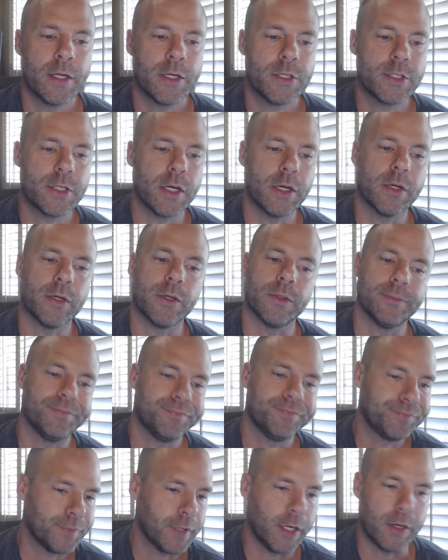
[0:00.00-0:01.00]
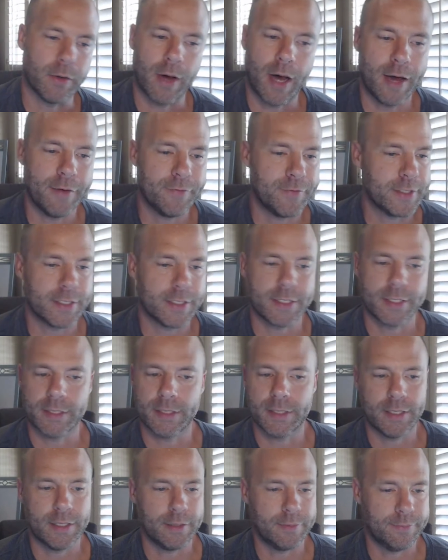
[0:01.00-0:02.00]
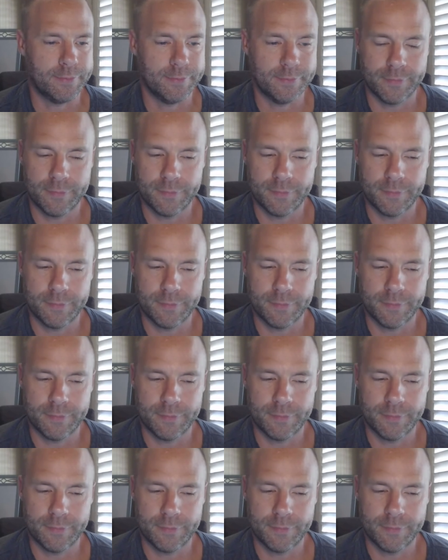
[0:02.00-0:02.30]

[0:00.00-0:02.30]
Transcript: So, you know, obviously,